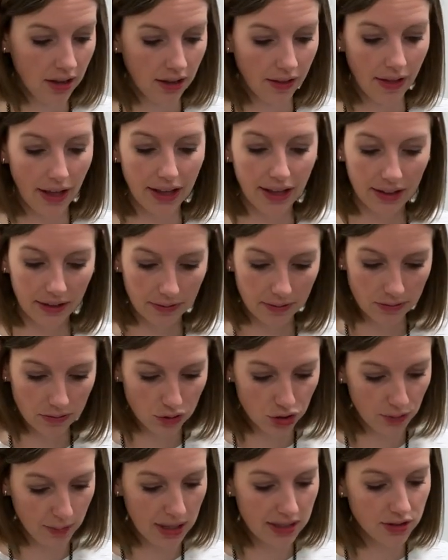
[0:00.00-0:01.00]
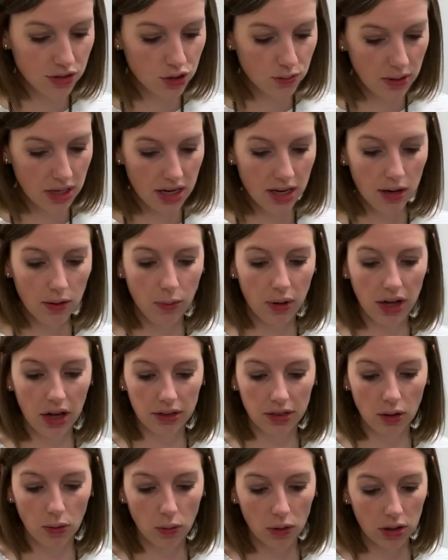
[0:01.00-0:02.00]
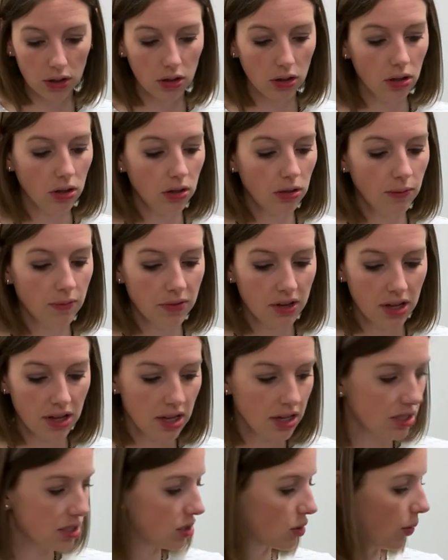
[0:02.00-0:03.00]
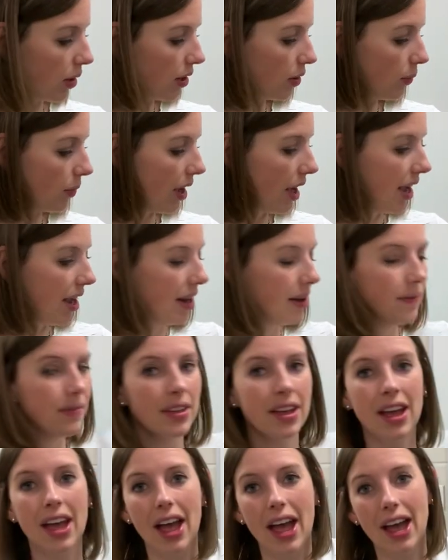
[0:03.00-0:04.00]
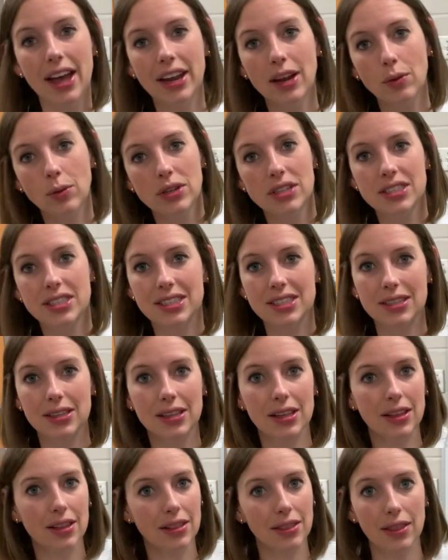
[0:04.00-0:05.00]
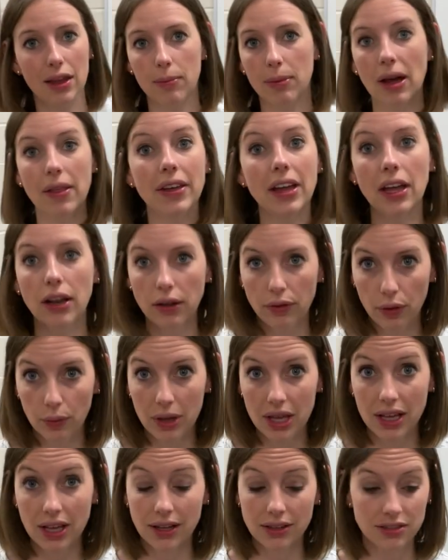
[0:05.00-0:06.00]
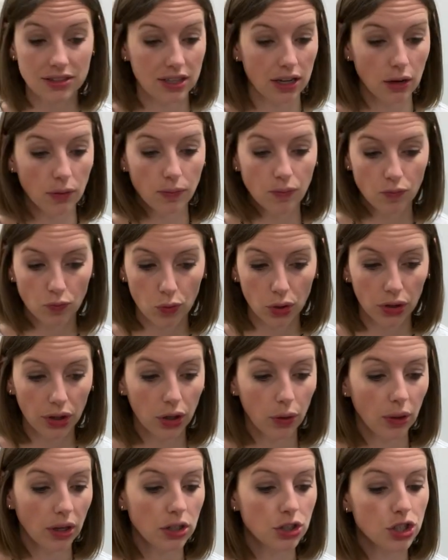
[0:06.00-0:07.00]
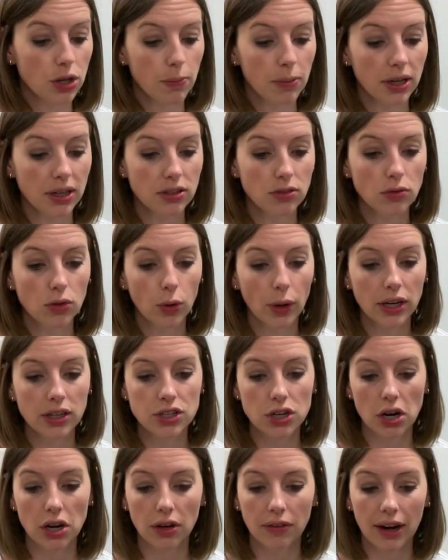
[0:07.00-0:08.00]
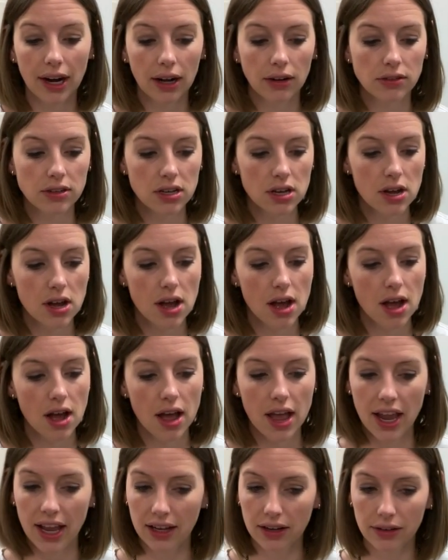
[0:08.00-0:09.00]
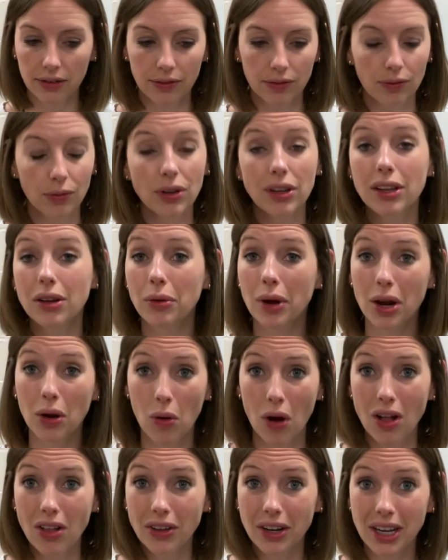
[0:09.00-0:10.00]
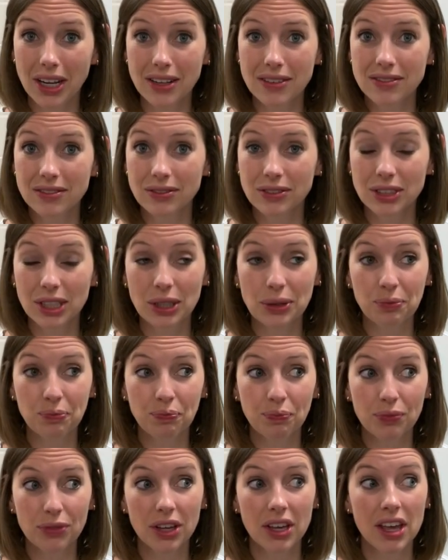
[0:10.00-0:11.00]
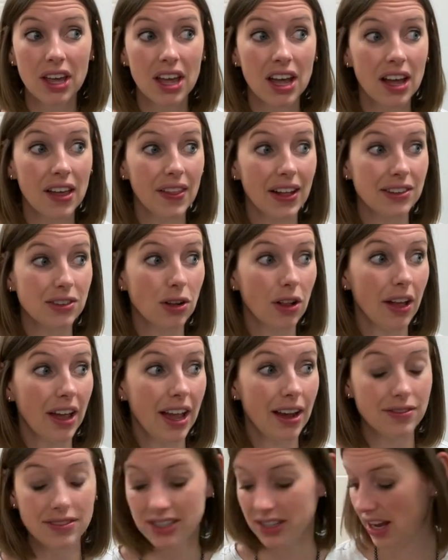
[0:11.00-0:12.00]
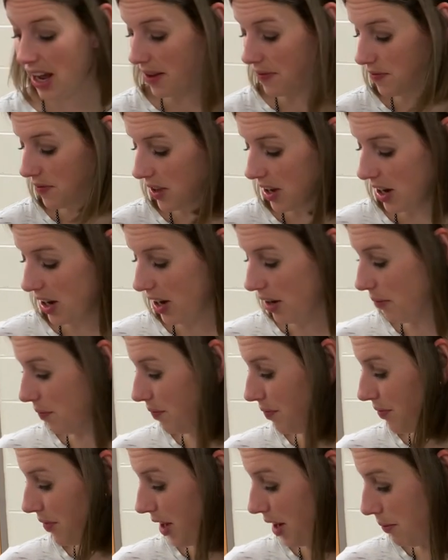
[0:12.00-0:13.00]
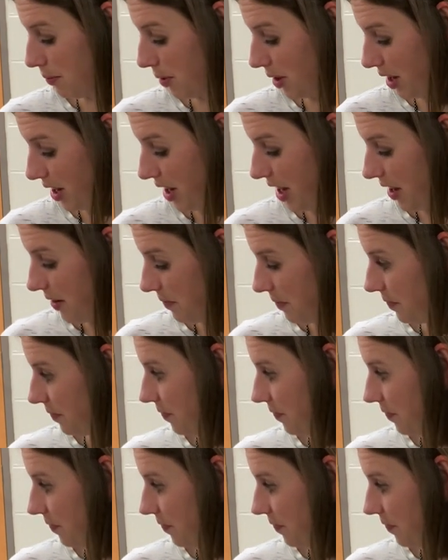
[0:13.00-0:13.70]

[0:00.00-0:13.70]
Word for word: Like she messaged me, we got the order all squared away and it was there by the end of the week. So really quick shipping, quick turnaround and really great quality. So that's all I have today um, that I'm bringing in.